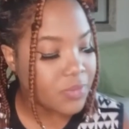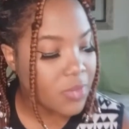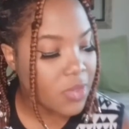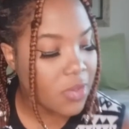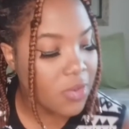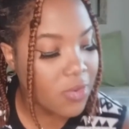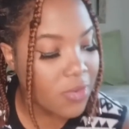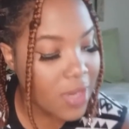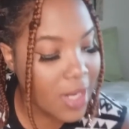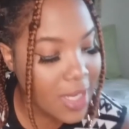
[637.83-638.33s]

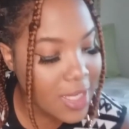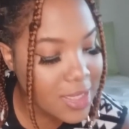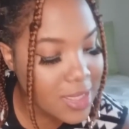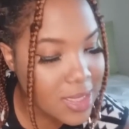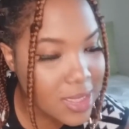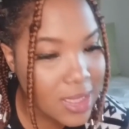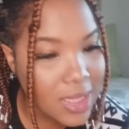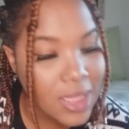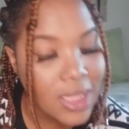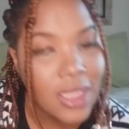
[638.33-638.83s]

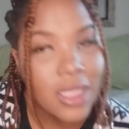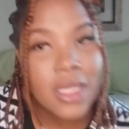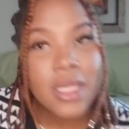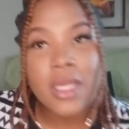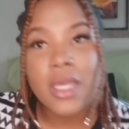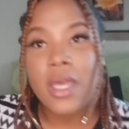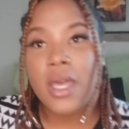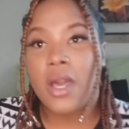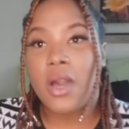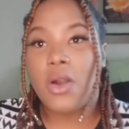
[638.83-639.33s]
right?
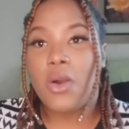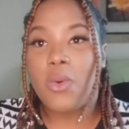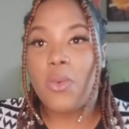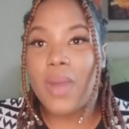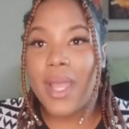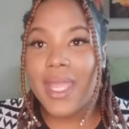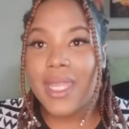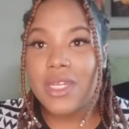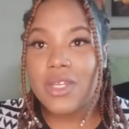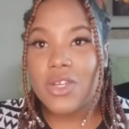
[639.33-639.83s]
A
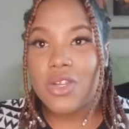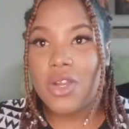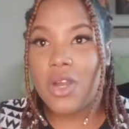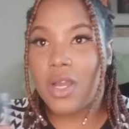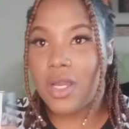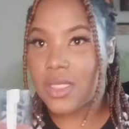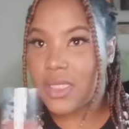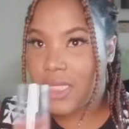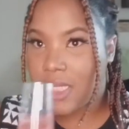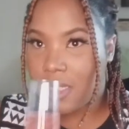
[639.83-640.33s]
wine
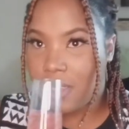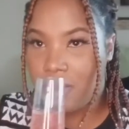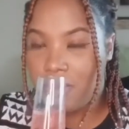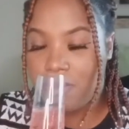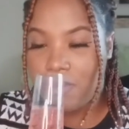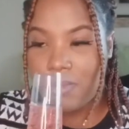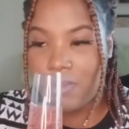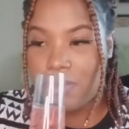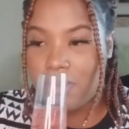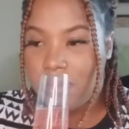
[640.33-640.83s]
cocktail
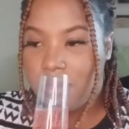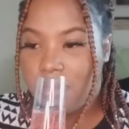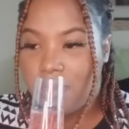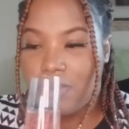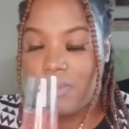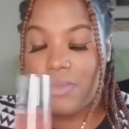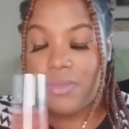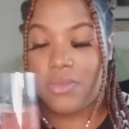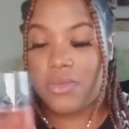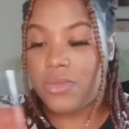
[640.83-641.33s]

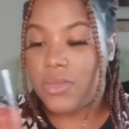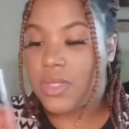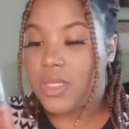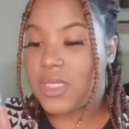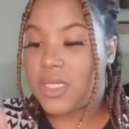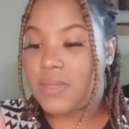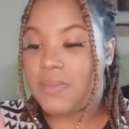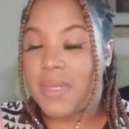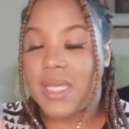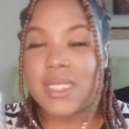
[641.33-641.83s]

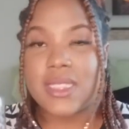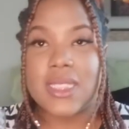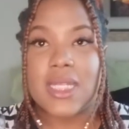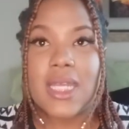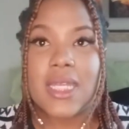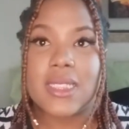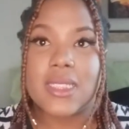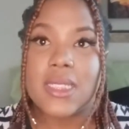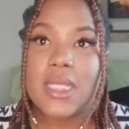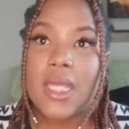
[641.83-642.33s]
smells
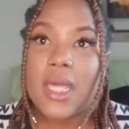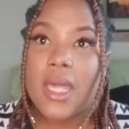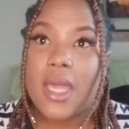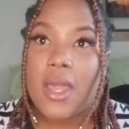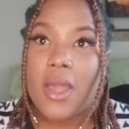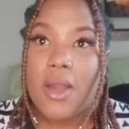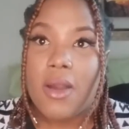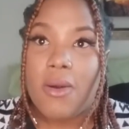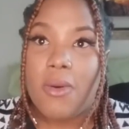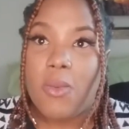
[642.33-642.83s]
nice.
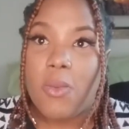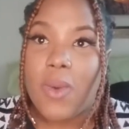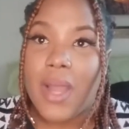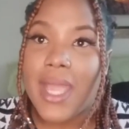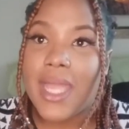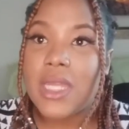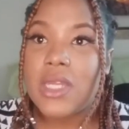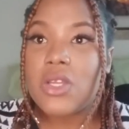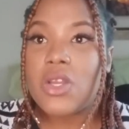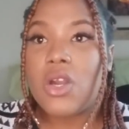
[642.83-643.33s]
A
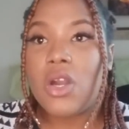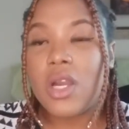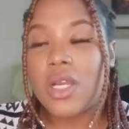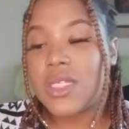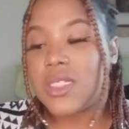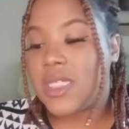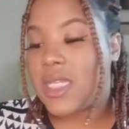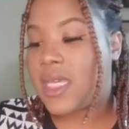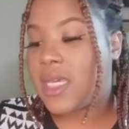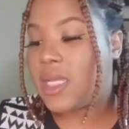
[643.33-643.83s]
wine
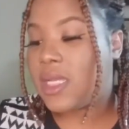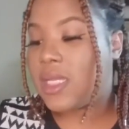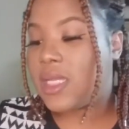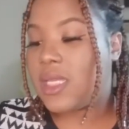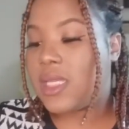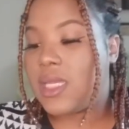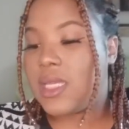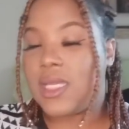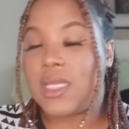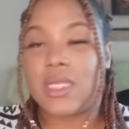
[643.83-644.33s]
cocktail,
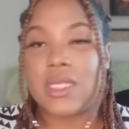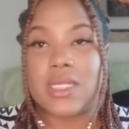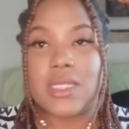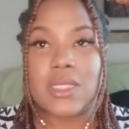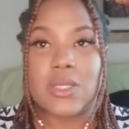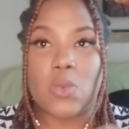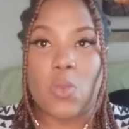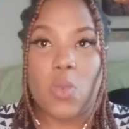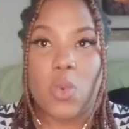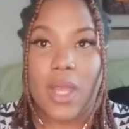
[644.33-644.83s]

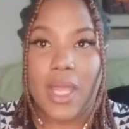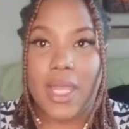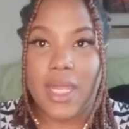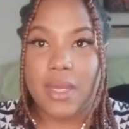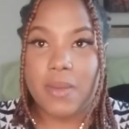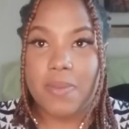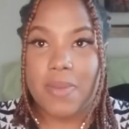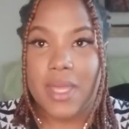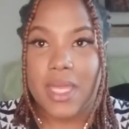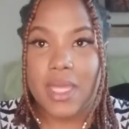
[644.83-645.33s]
it's wine
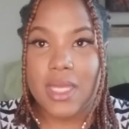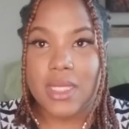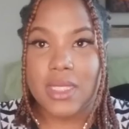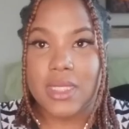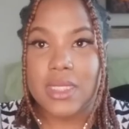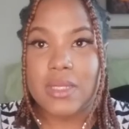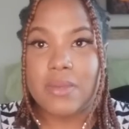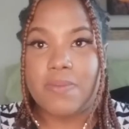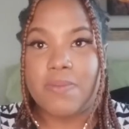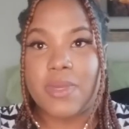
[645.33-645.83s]

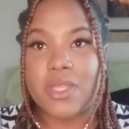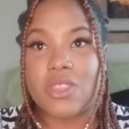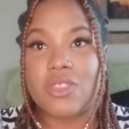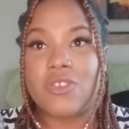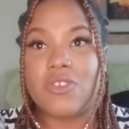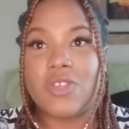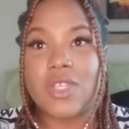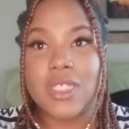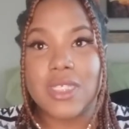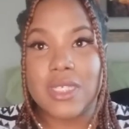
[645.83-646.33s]
based, but the
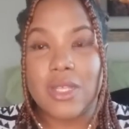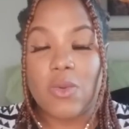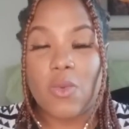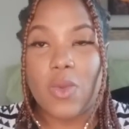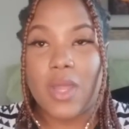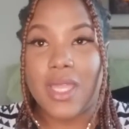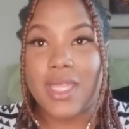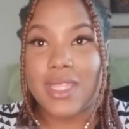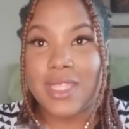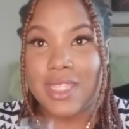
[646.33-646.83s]
reason
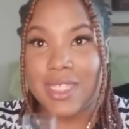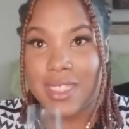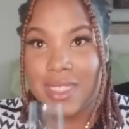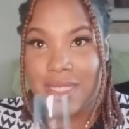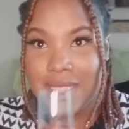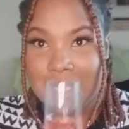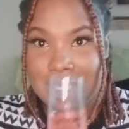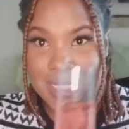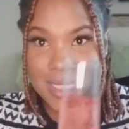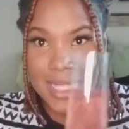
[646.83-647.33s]
why
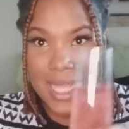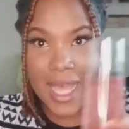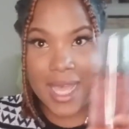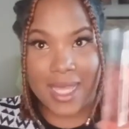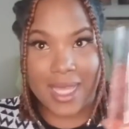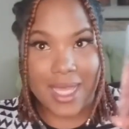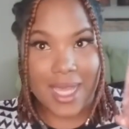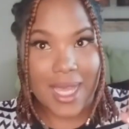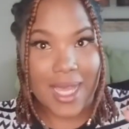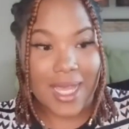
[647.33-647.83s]
this is
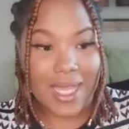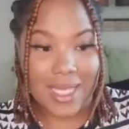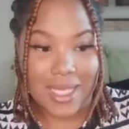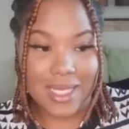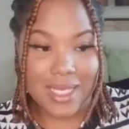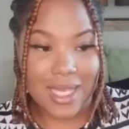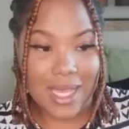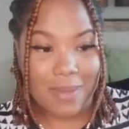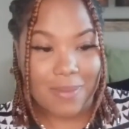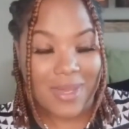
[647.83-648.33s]
higher,
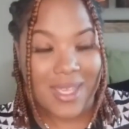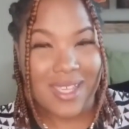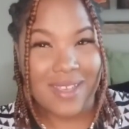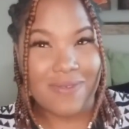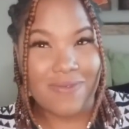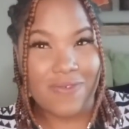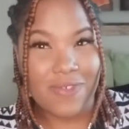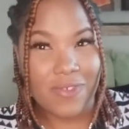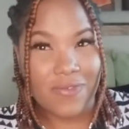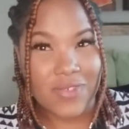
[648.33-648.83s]
i.e. I paid
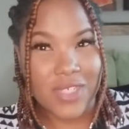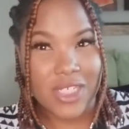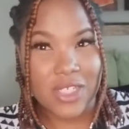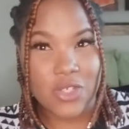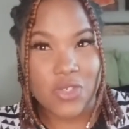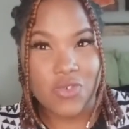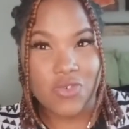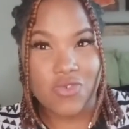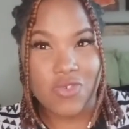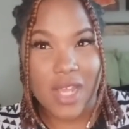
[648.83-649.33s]

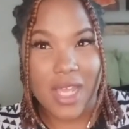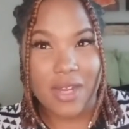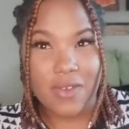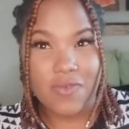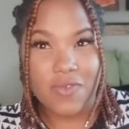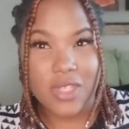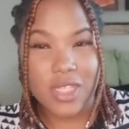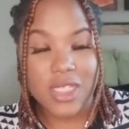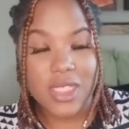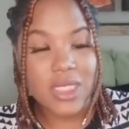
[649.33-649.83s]
52 Rand
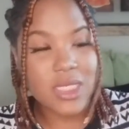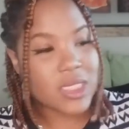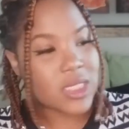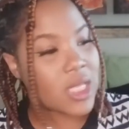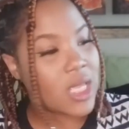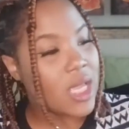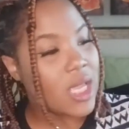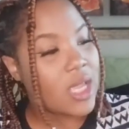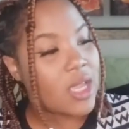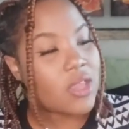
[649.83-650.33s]
for this,
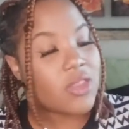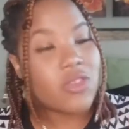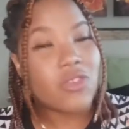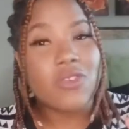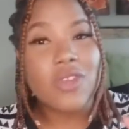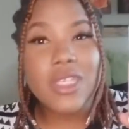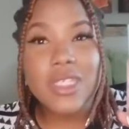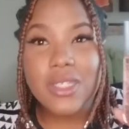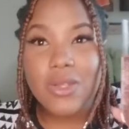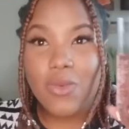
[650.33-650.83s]
the
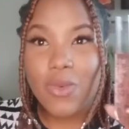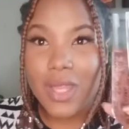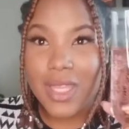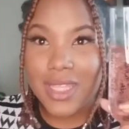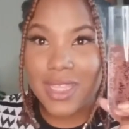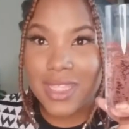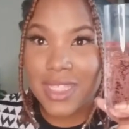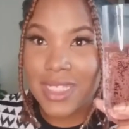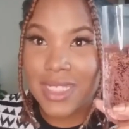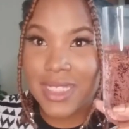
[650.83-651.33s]
reason why
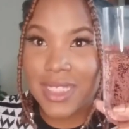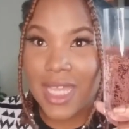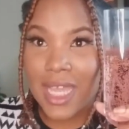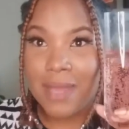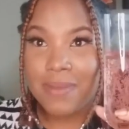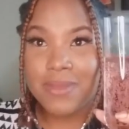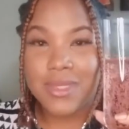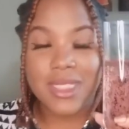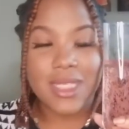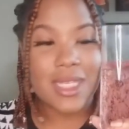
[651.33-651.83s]
this
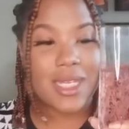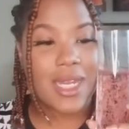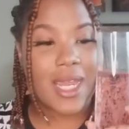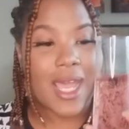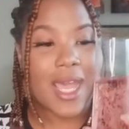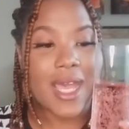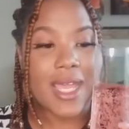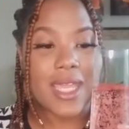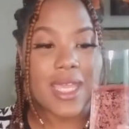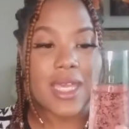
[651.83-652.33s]
comes in
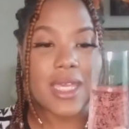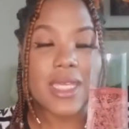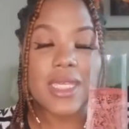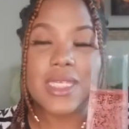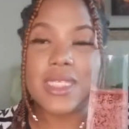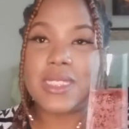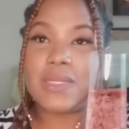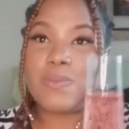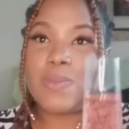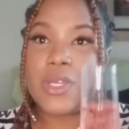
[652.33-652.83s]
higher
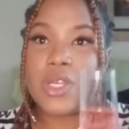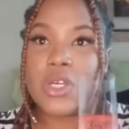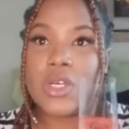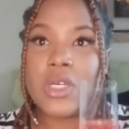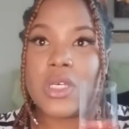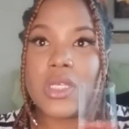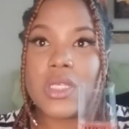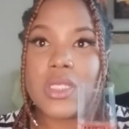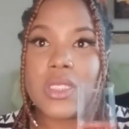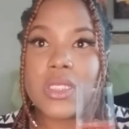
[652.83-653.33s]
is
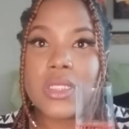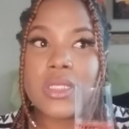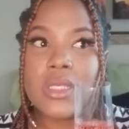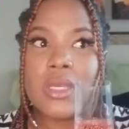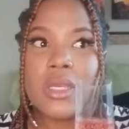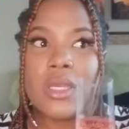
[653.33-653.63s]
because,